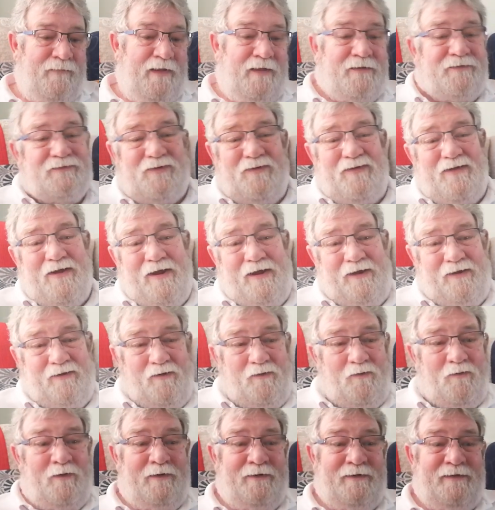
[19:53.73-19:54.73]
So there you
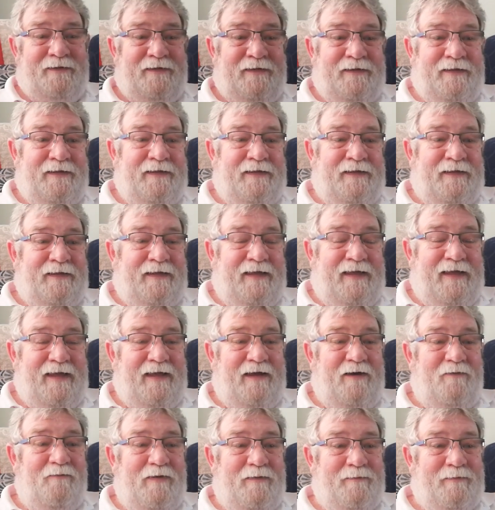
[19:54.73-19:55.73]
go.
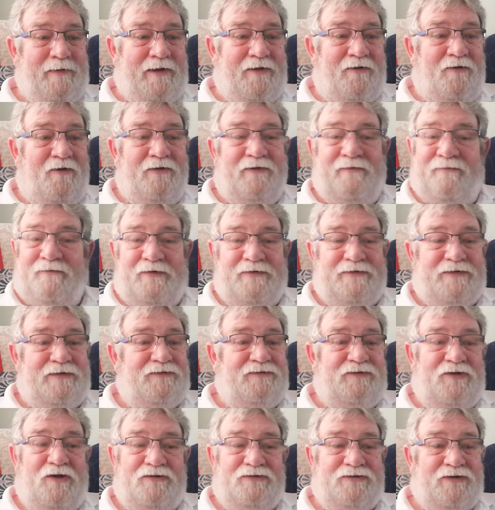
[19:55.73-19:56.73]
A wee bit of controversy
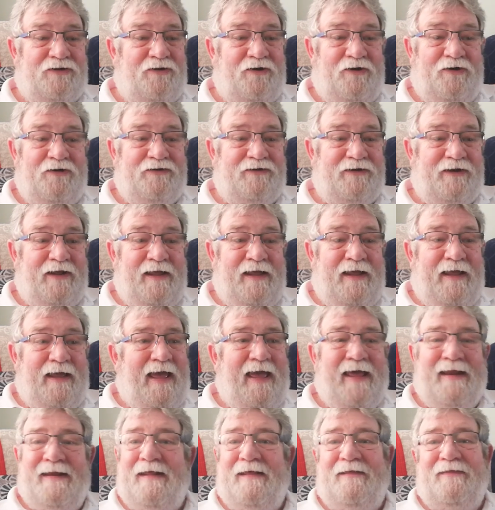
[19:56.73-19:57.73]
doesn't hurt
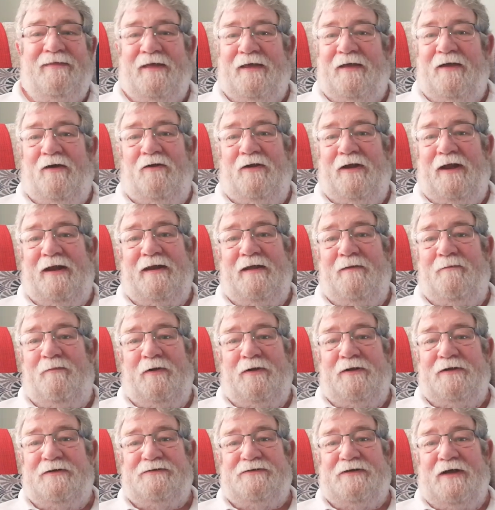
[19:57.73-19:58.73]
anything on
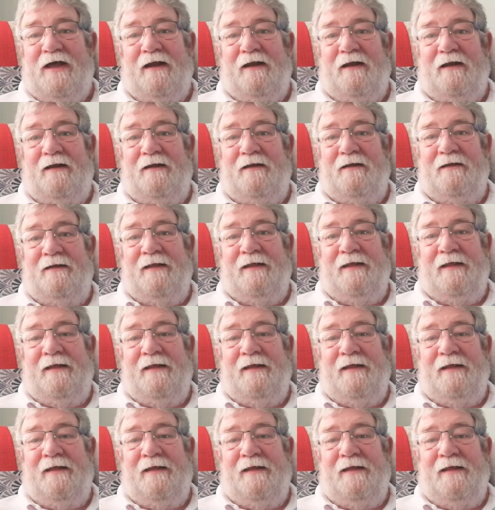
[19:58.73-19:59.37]
anybody's channel.